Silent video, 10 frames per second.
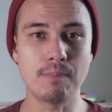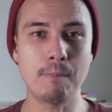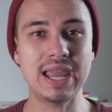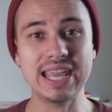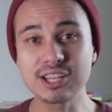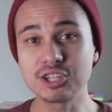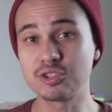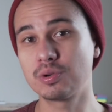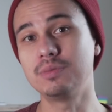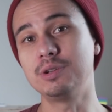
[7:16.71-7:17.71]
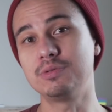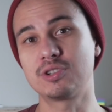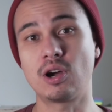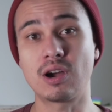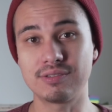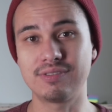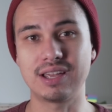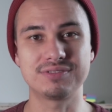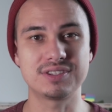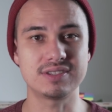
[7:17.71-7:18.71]
may contribute to heart
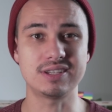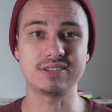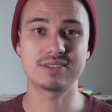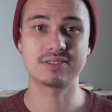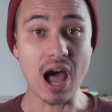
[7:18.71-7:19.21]
valve disease.